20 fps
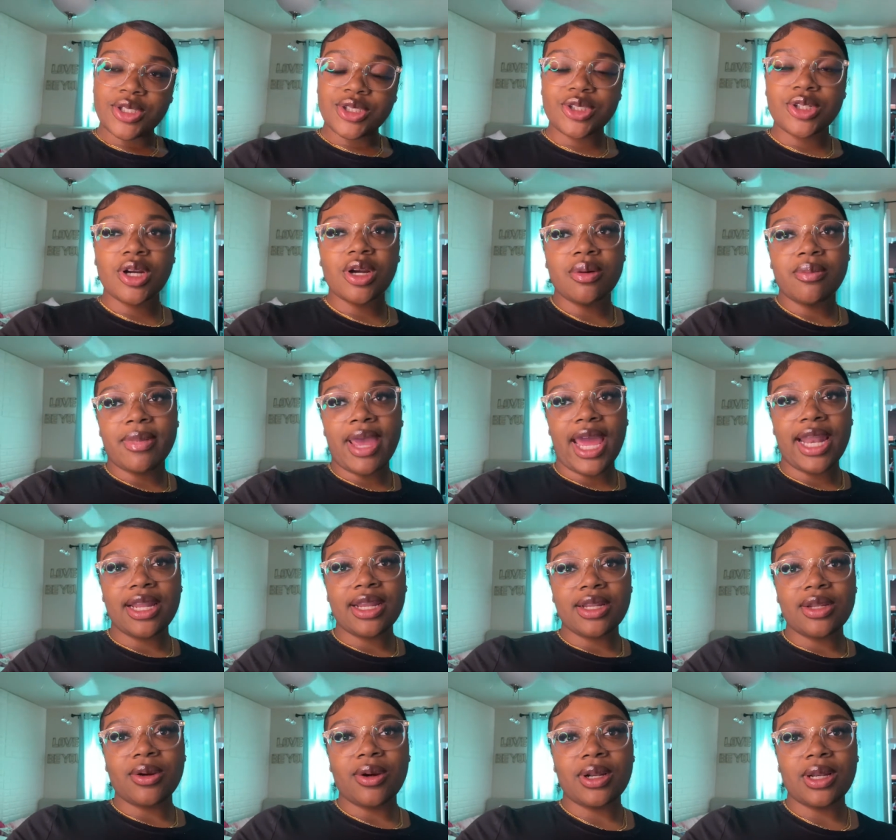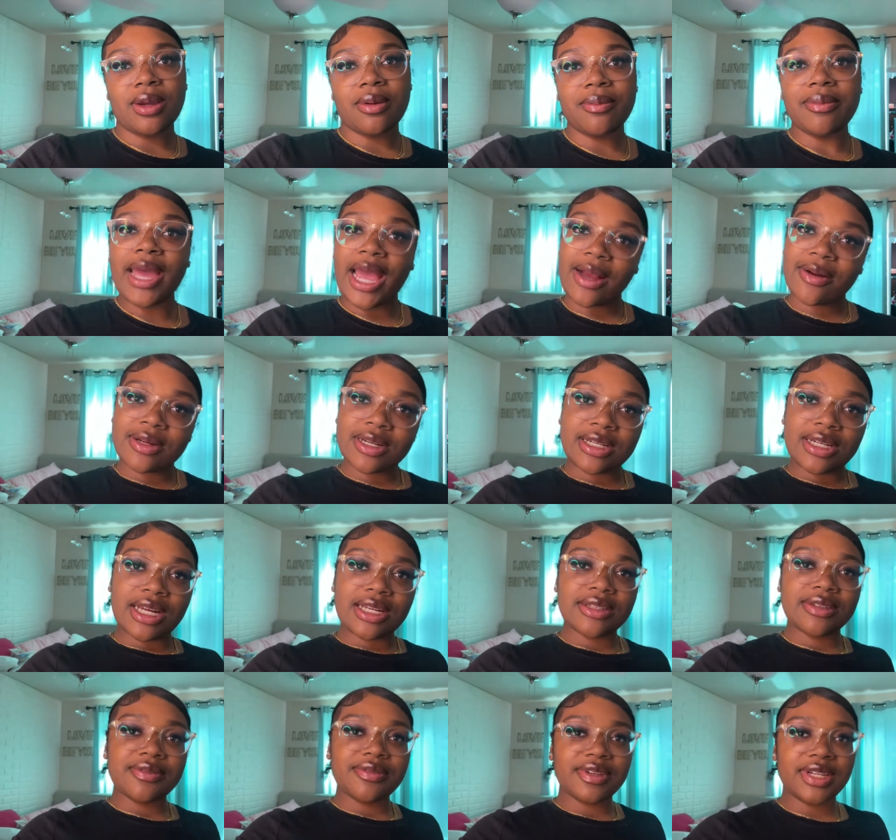your girl Madi Adore and I'm back with
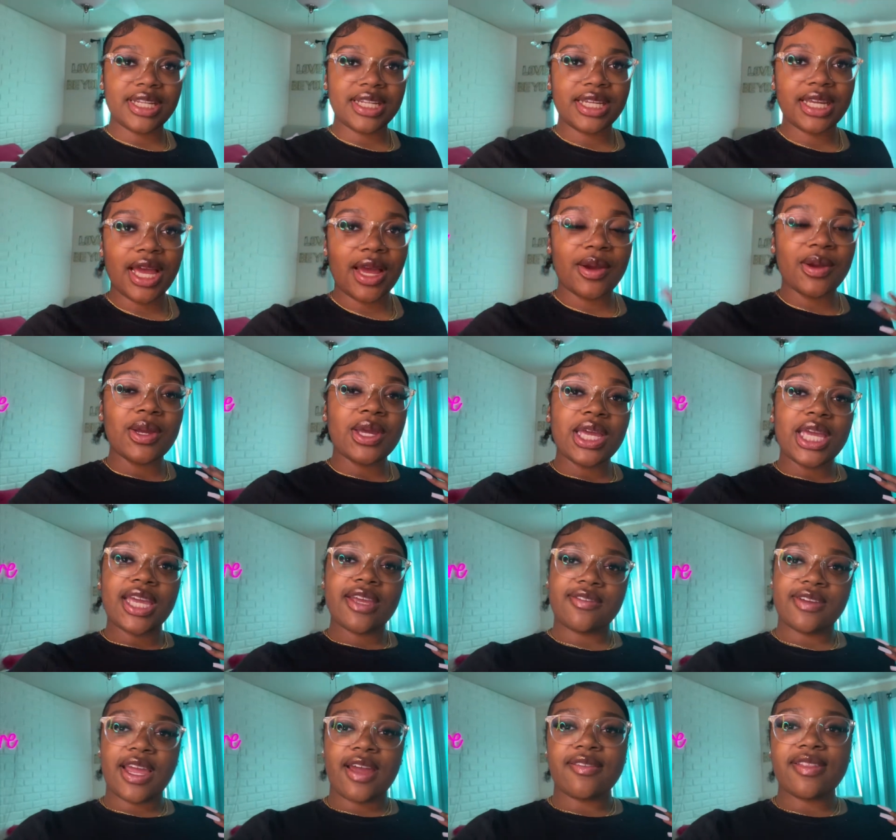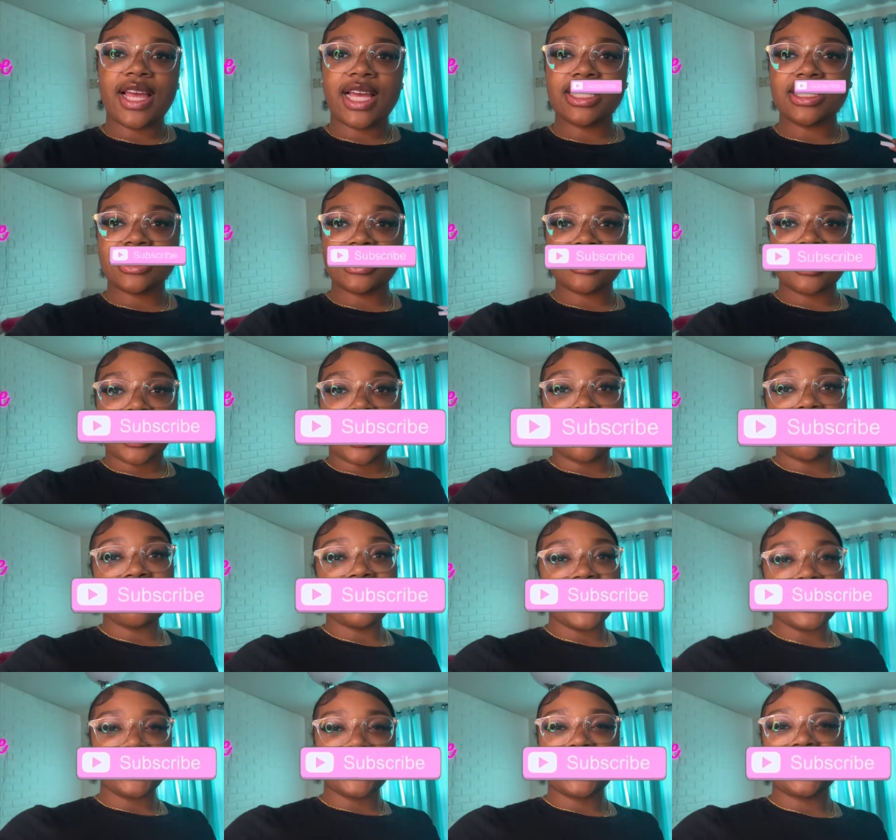another video. If you have not subscribed,
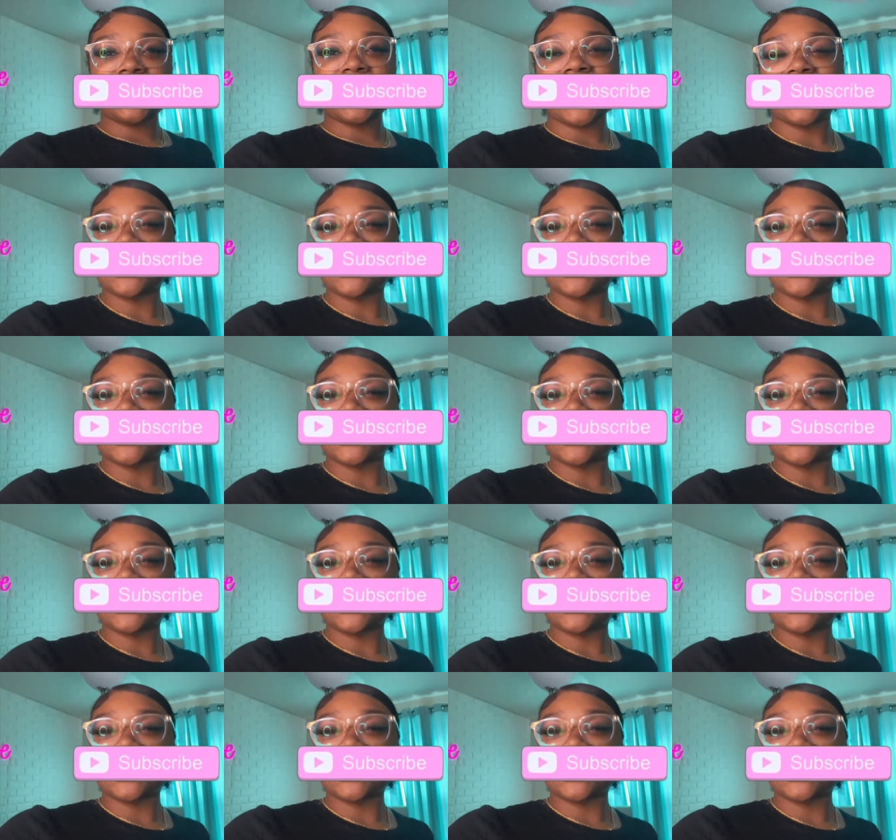make sure you hit that